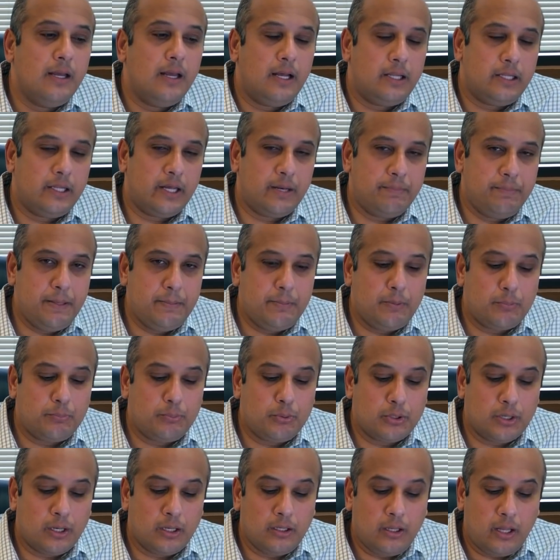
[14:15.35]
A lot of people
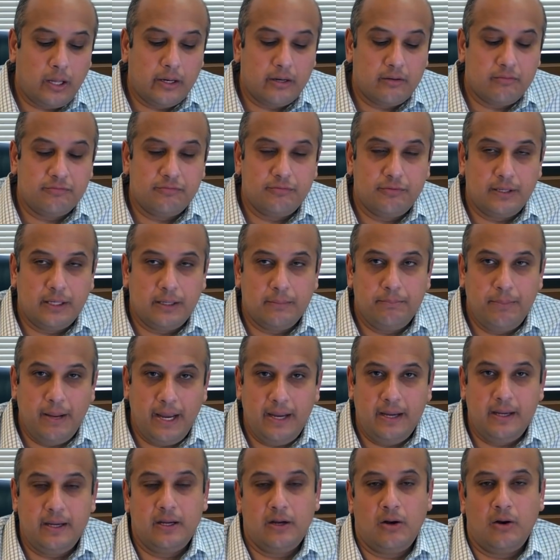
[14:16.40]
put a lot of
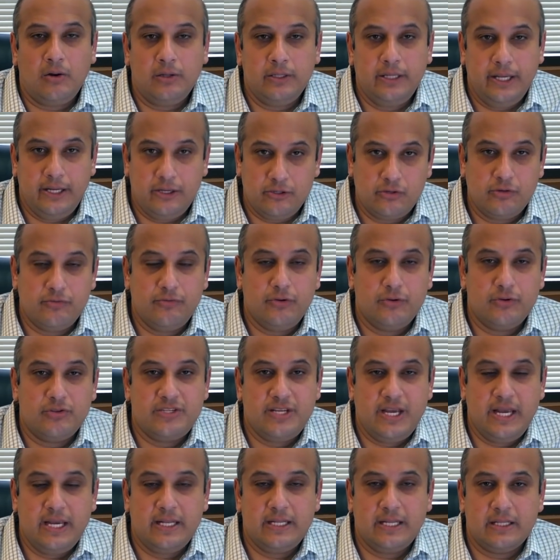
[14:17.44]
bank on the interview,
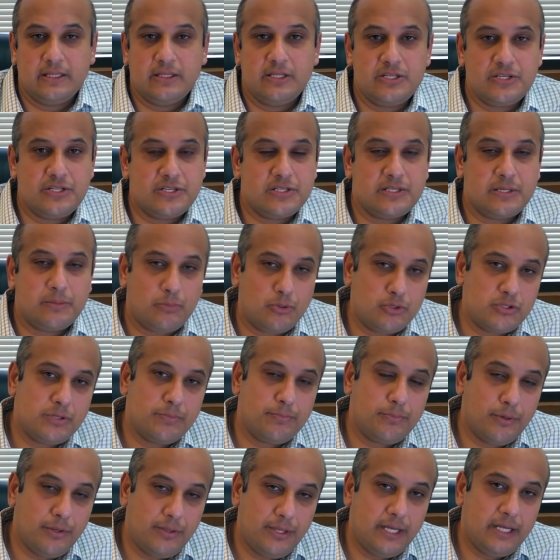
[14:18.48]
saying that this is the most
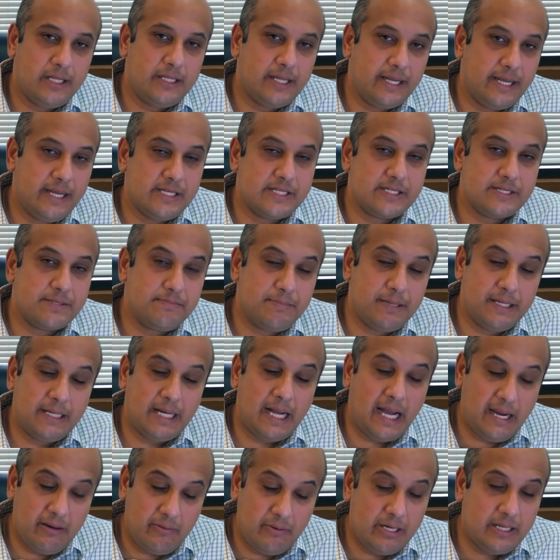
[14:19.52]
important thing in the case. But
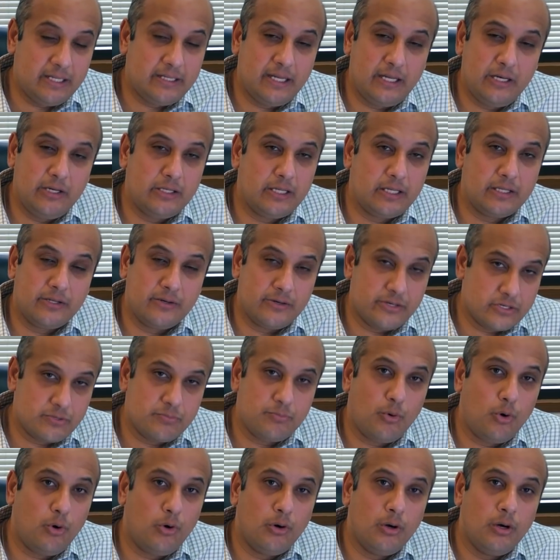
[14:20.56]
I want to tell you that there is
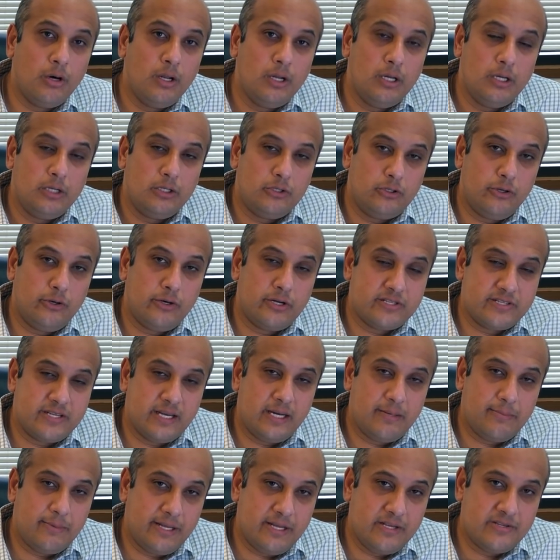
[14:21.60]
more to your
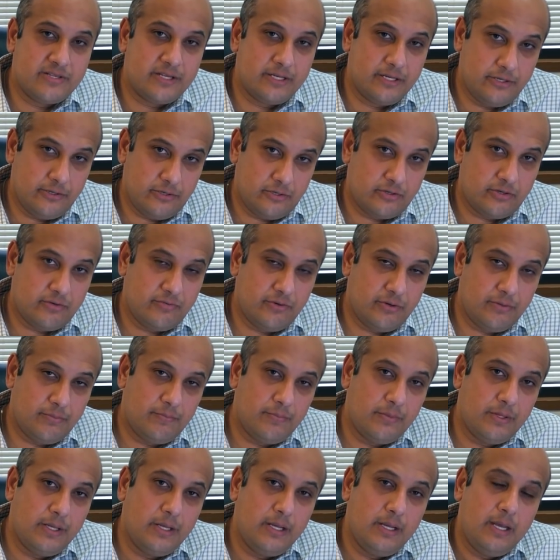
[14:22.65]
asylum case than your interview.
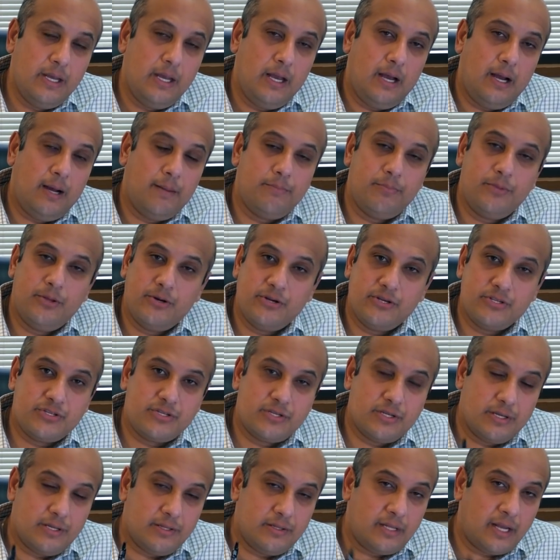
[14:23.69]
There
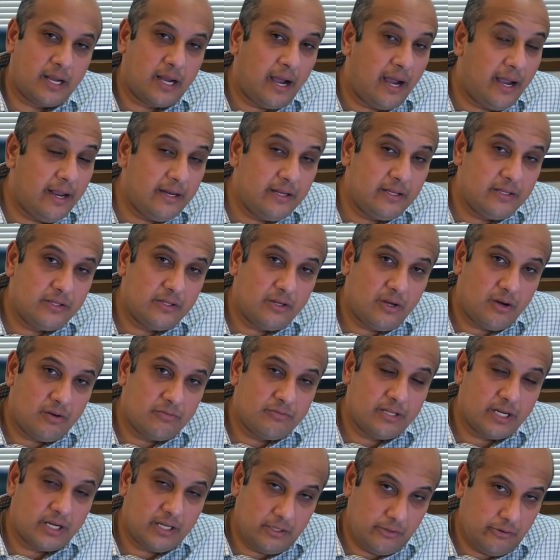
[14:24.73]
is the kind of
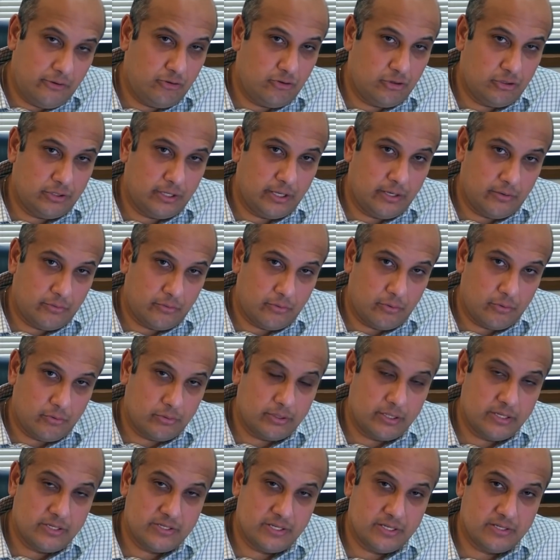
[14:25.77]
declaration that you wrote.
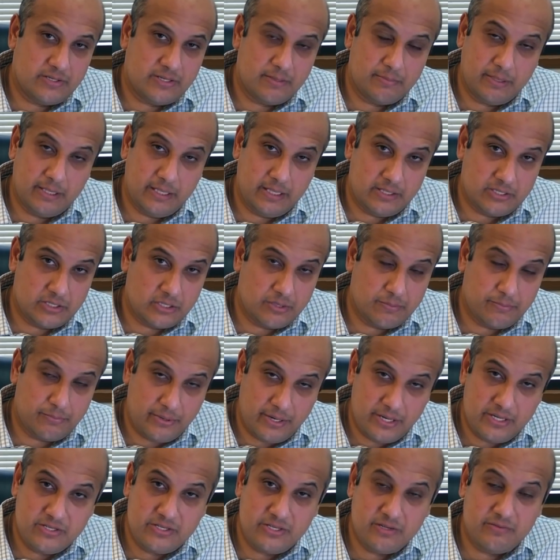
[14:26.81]
Is it something that's
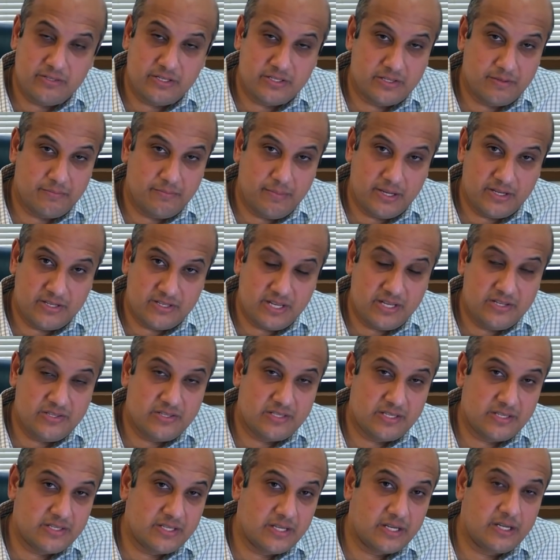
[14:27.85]
comprehensive? Does it make sense?
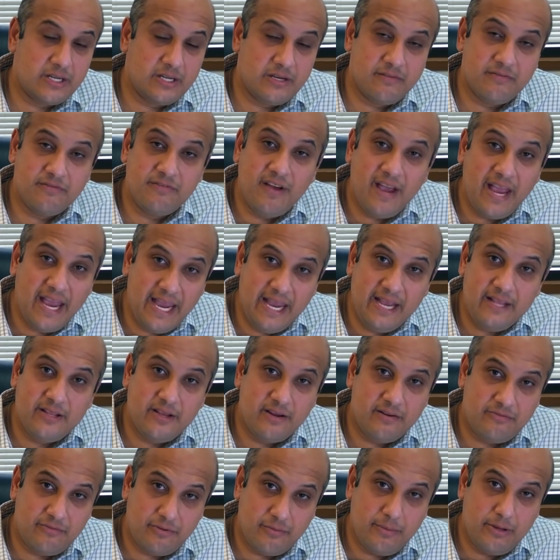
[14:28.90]
Does it convey the
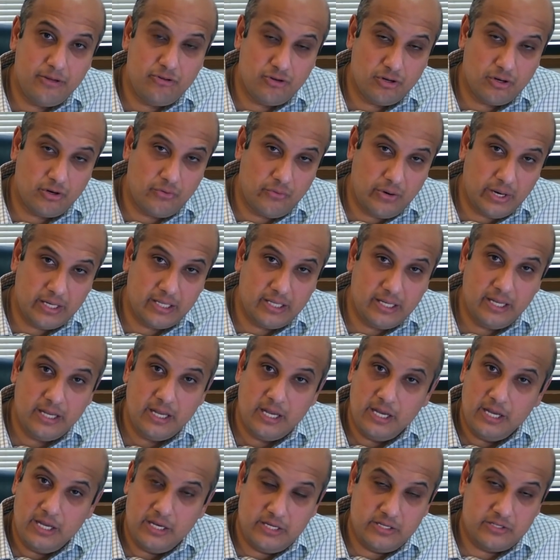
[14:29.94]
information correctly?
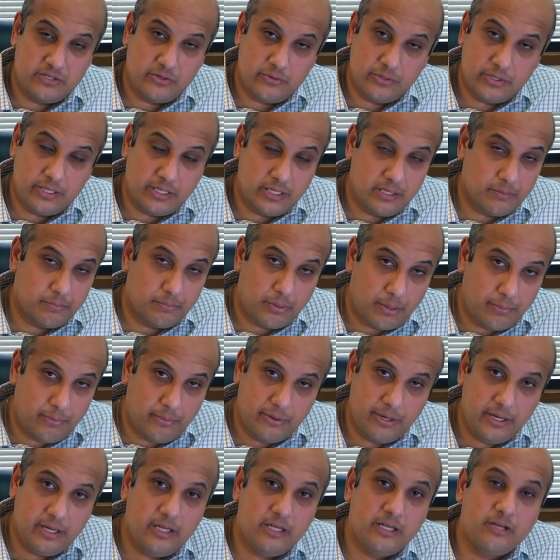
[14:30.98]
Is it written in
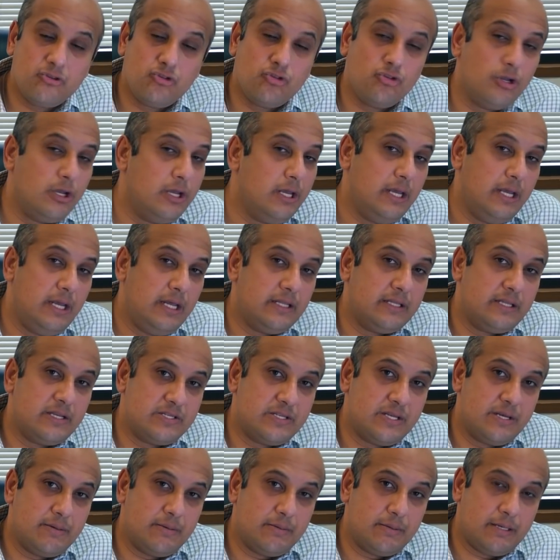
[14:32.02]
proper English?
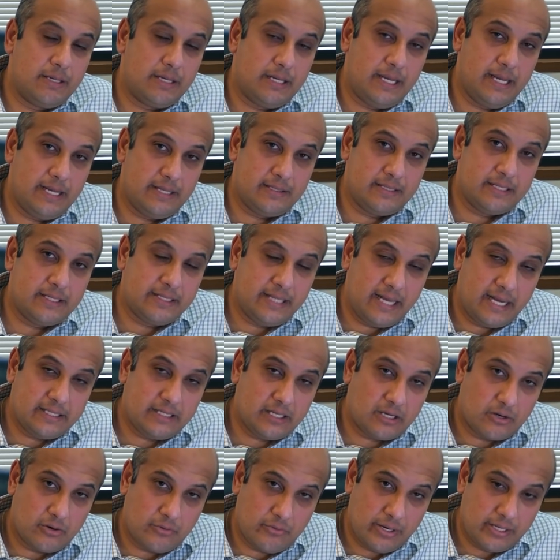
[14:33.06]
Does it get the
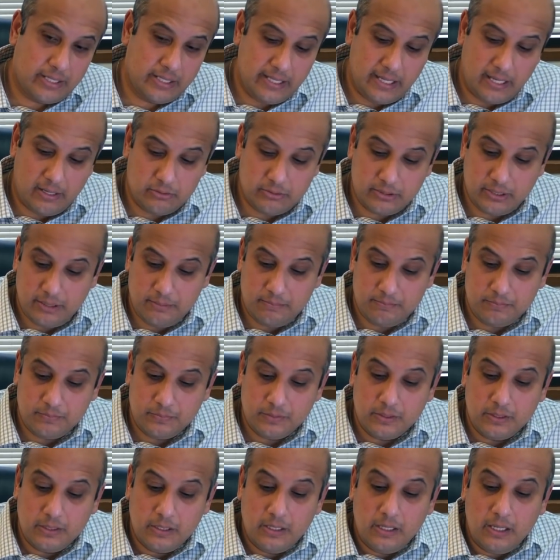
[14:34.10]
data correctly out there?
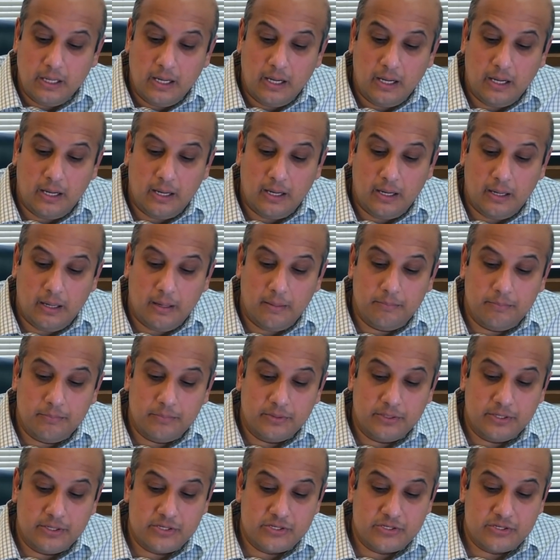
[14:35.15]

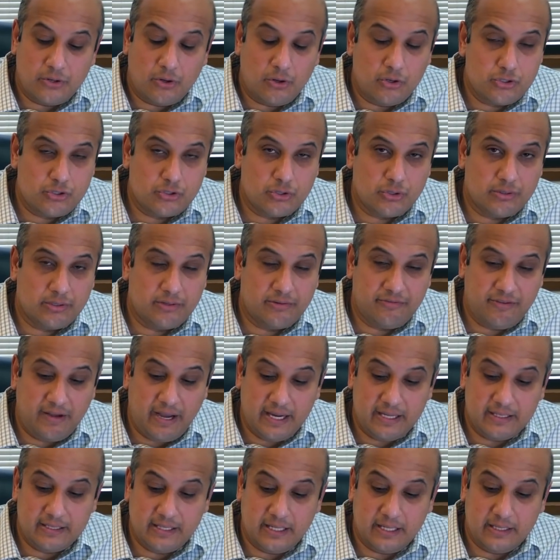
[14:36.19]
There's also the
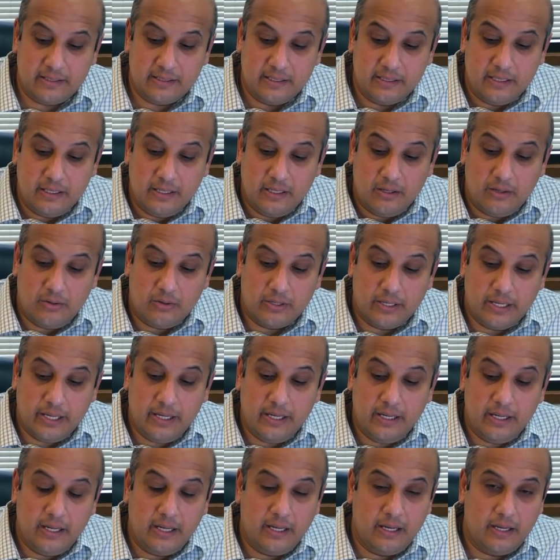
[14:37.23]
fact that,
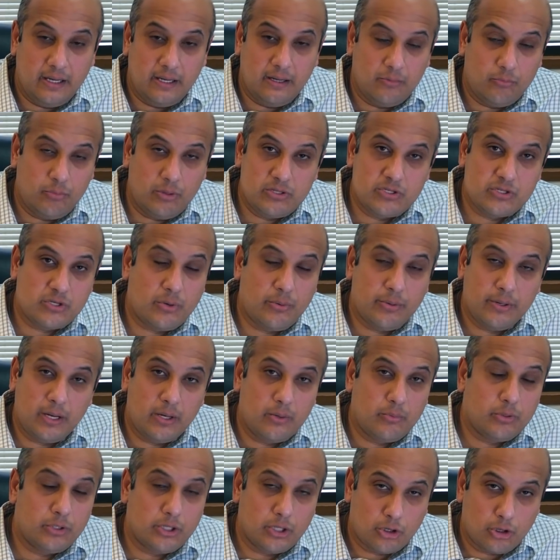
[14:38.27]
what's going
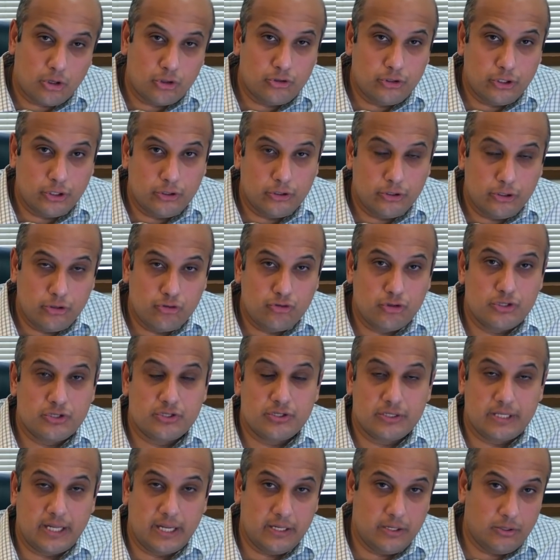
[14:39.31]
on with the country
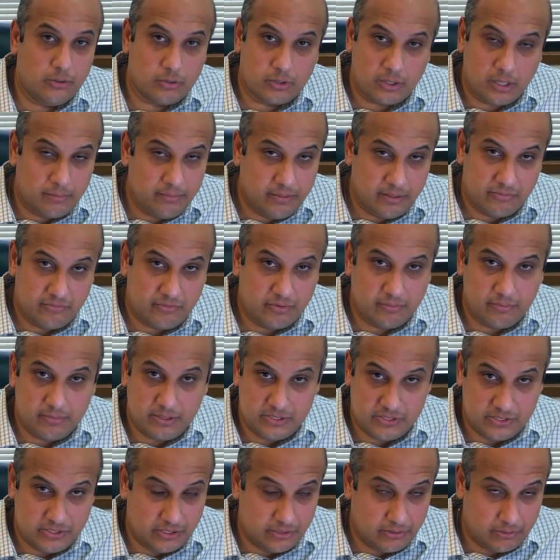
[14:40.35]
conditions that you're coming from?
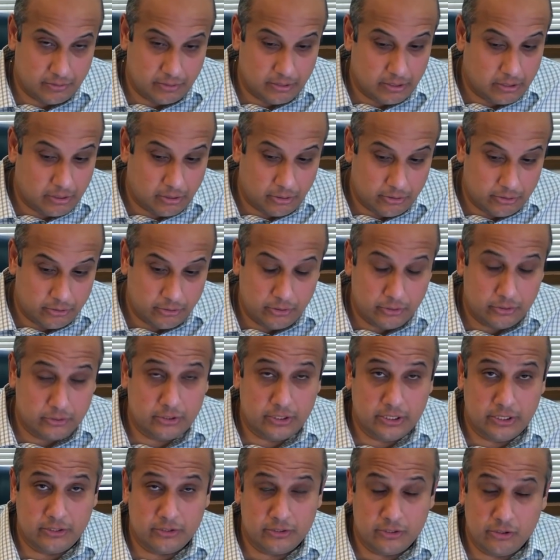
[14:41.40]
Is there current
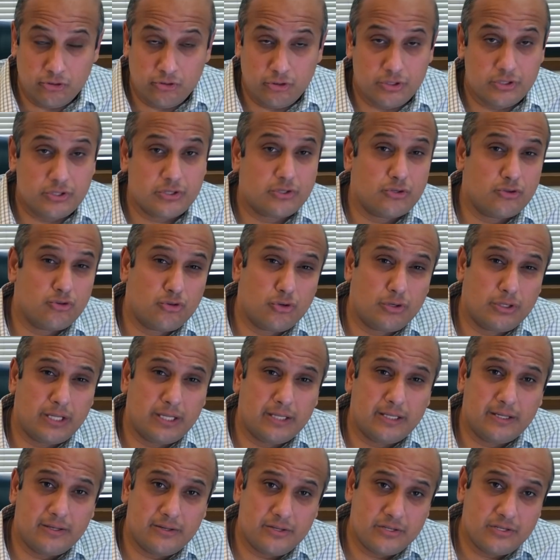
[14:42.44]
country conditions to show
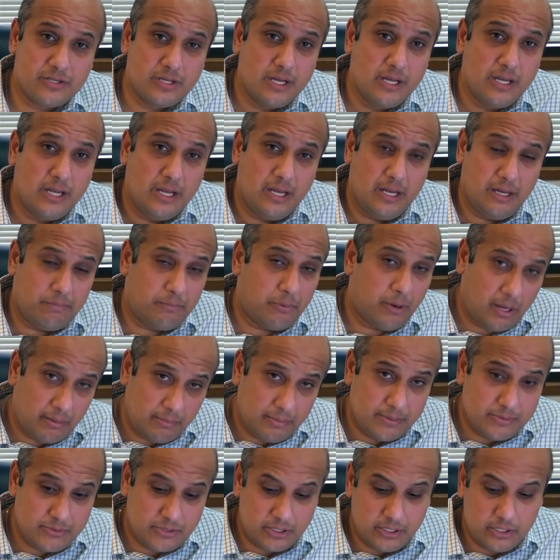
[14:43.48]
that there's
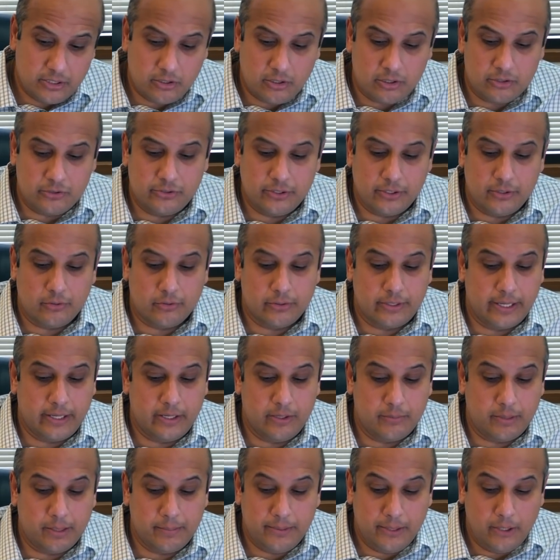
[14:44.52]
problems in your country or that
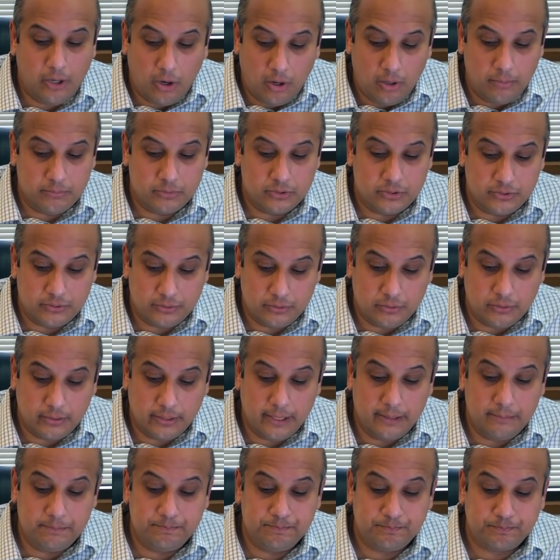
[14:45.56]
you might be harmed?
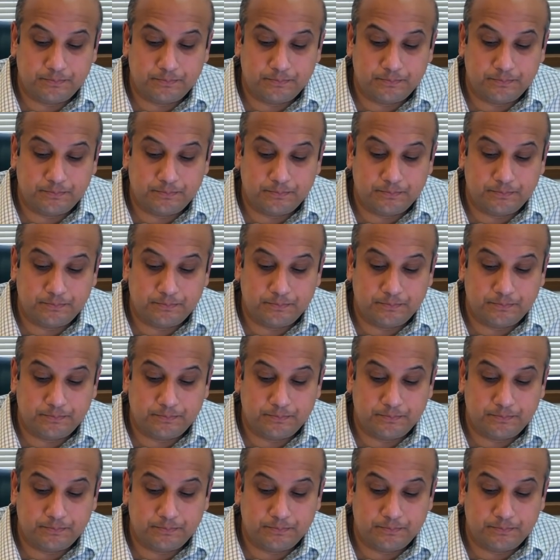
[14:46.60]
Okay.